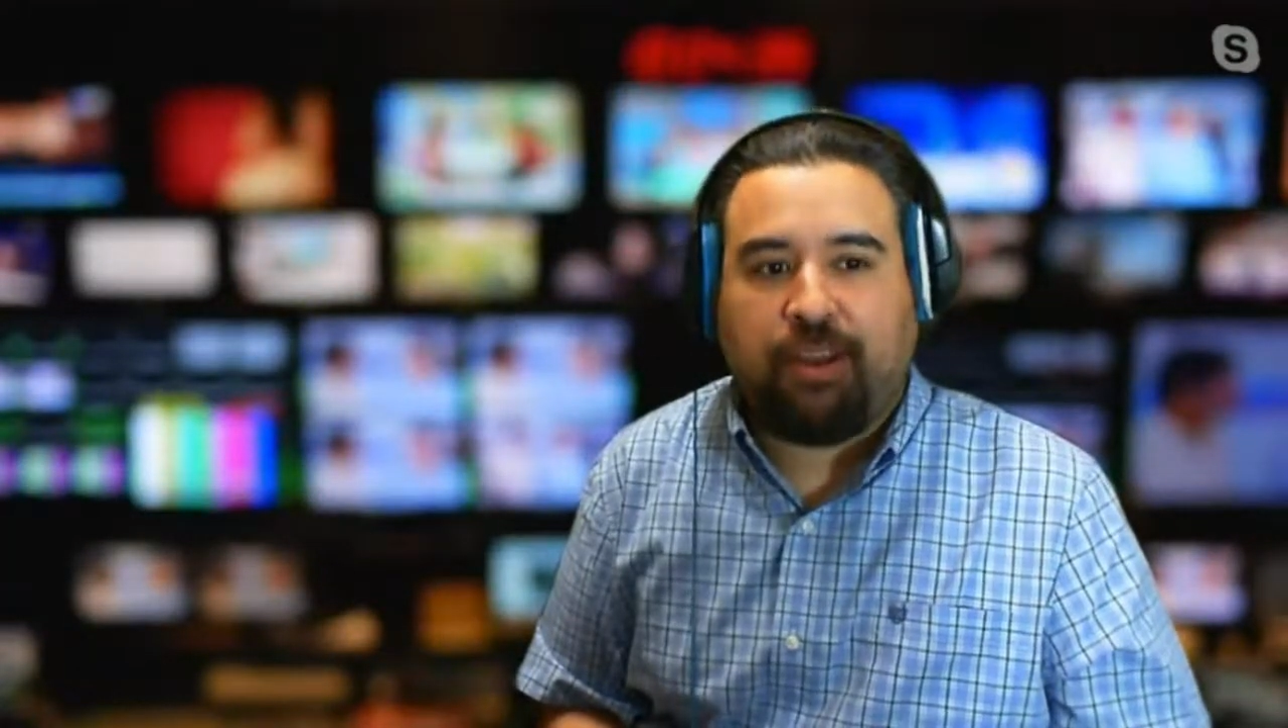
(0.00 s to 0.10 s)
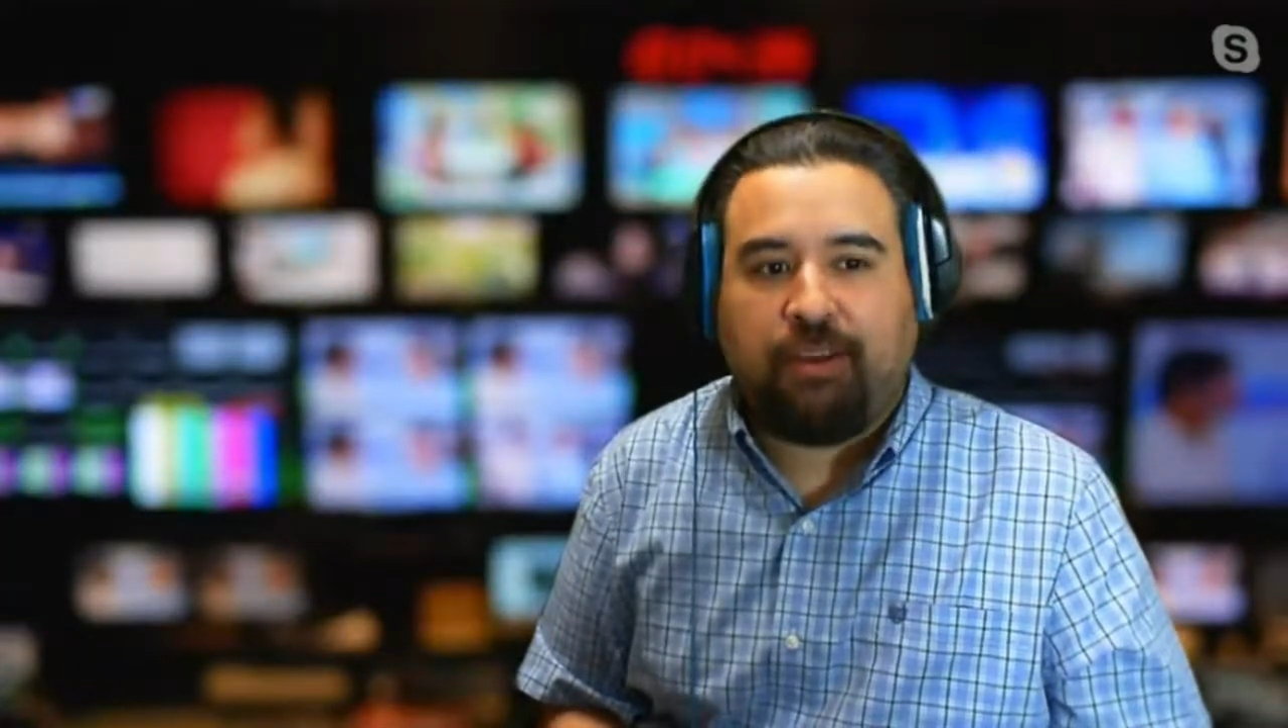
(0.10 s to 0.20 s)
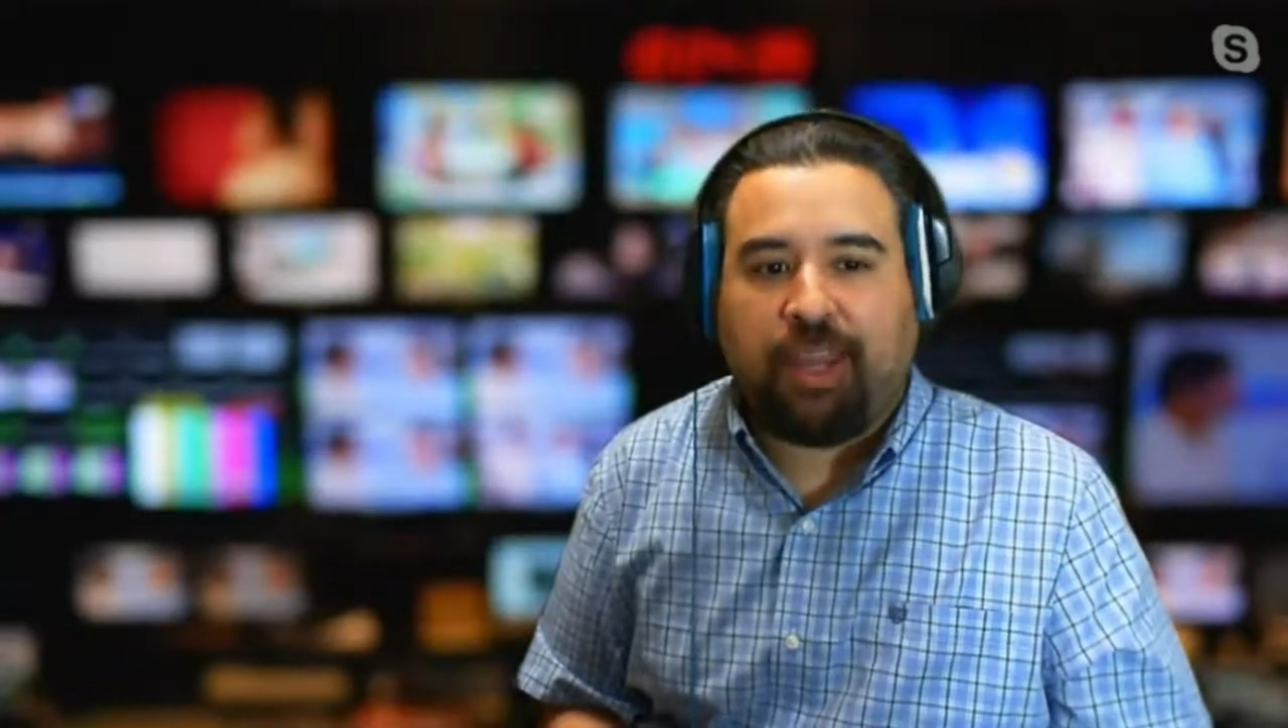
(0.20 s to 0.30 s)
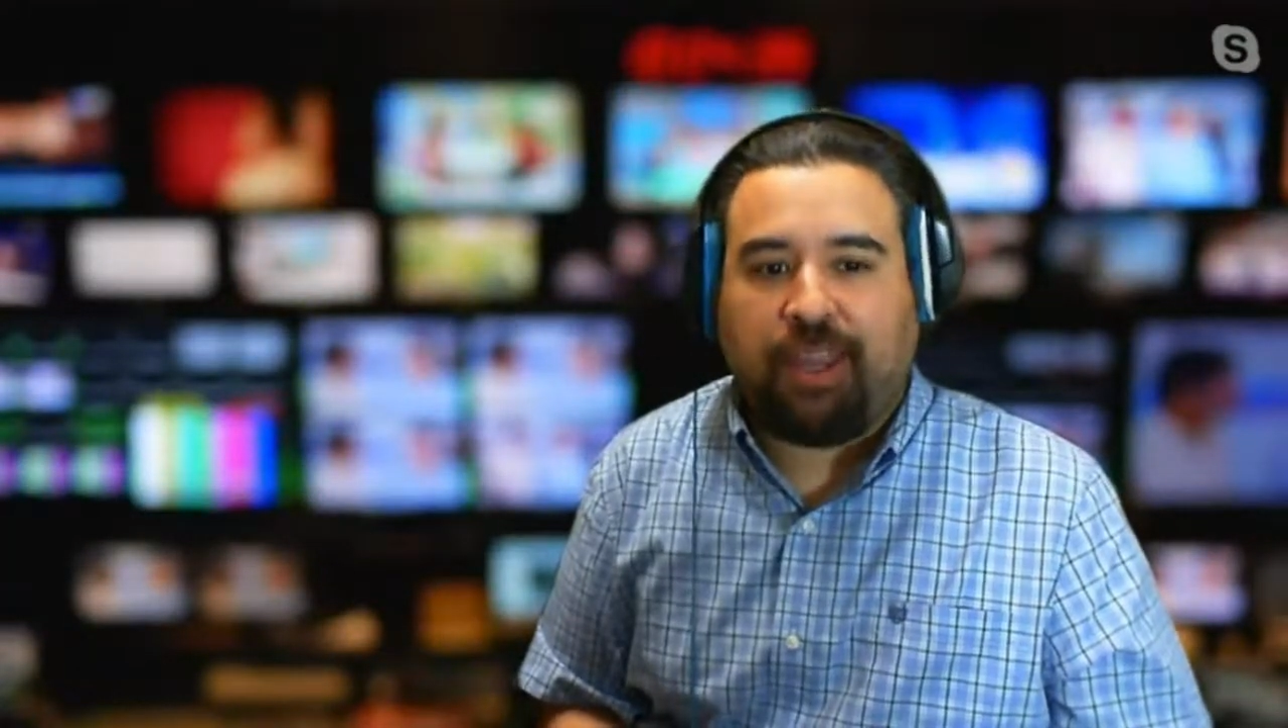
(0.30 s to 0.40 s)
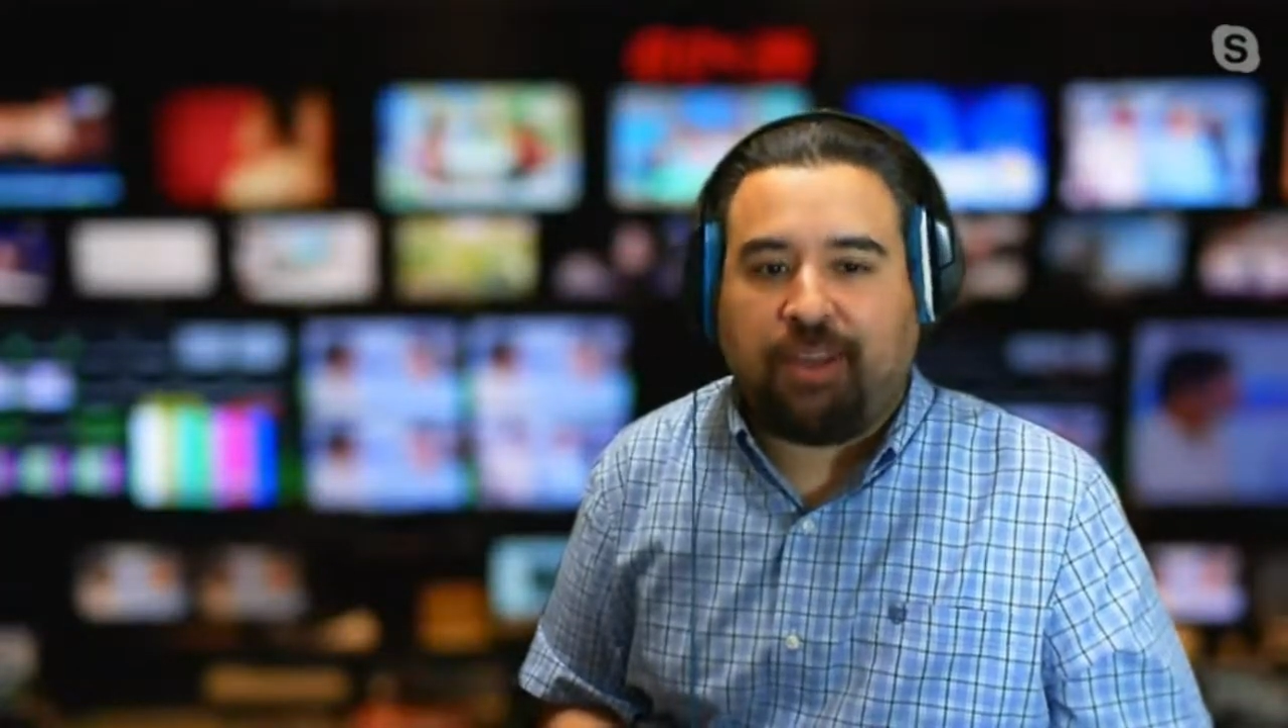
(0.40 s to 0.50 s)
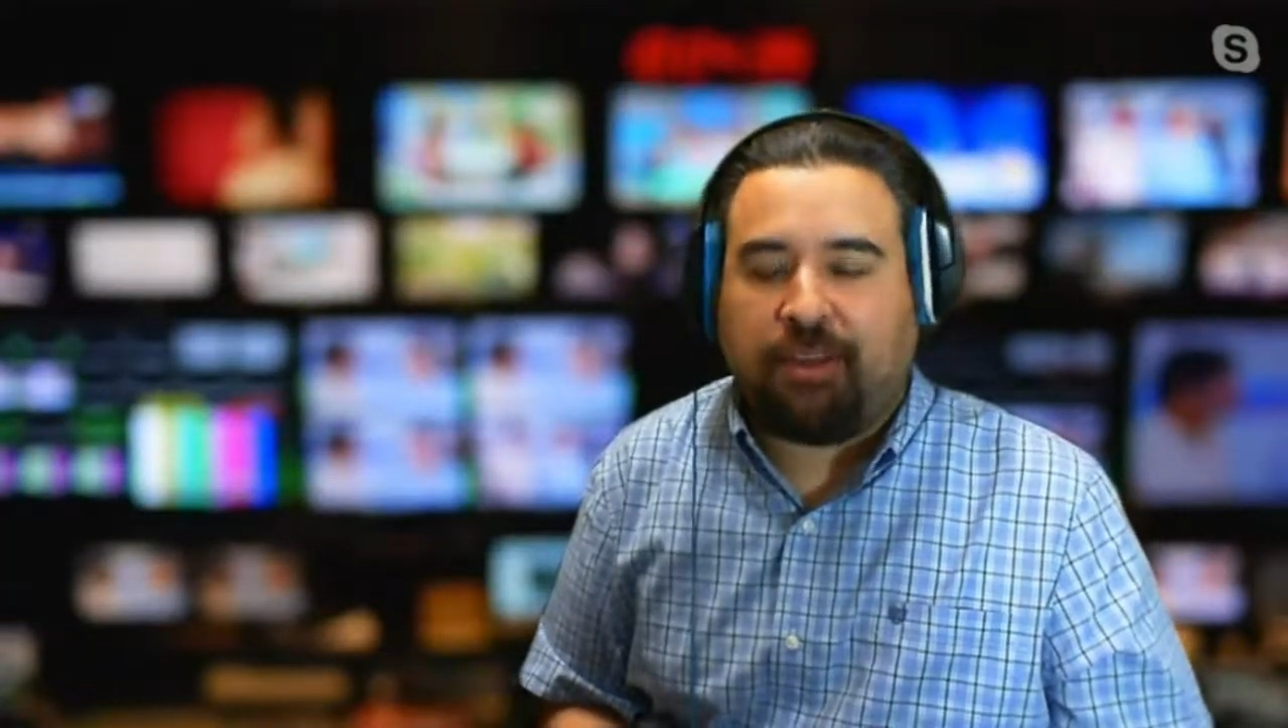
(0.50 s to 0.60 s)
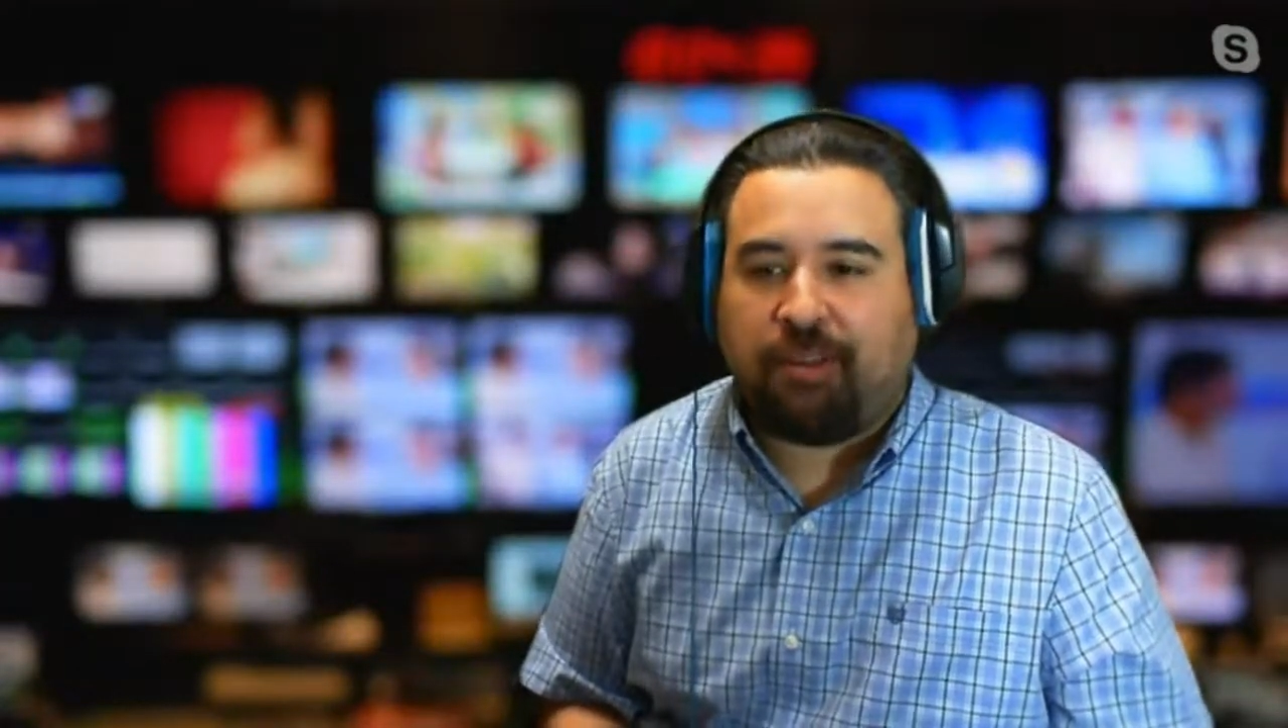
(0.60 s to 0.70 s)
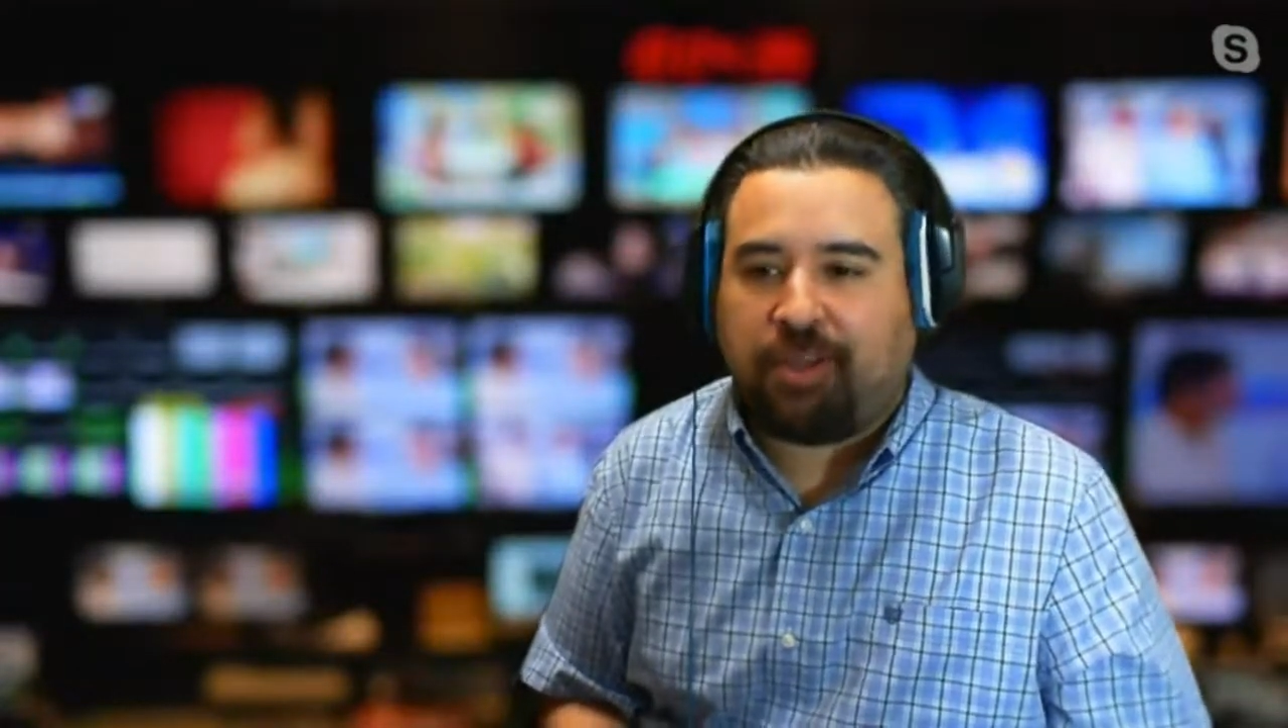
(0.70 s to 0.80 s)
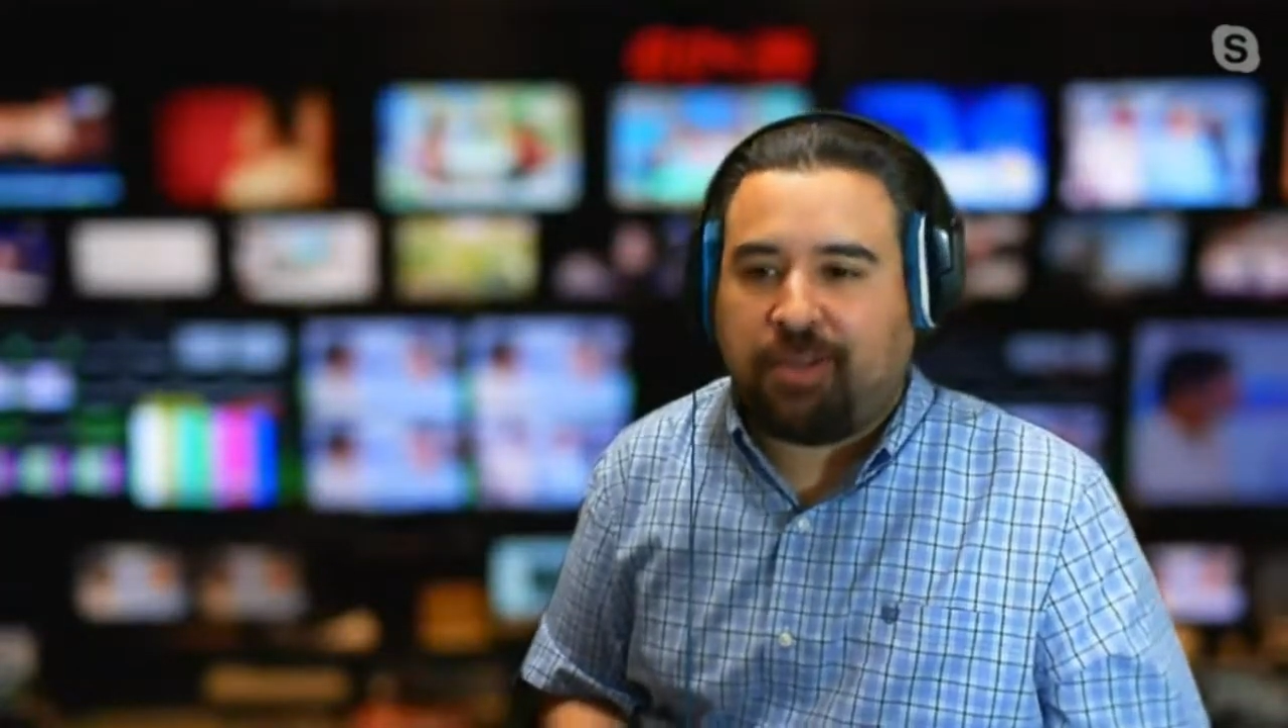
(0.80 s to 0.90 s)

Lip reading: Okay, no,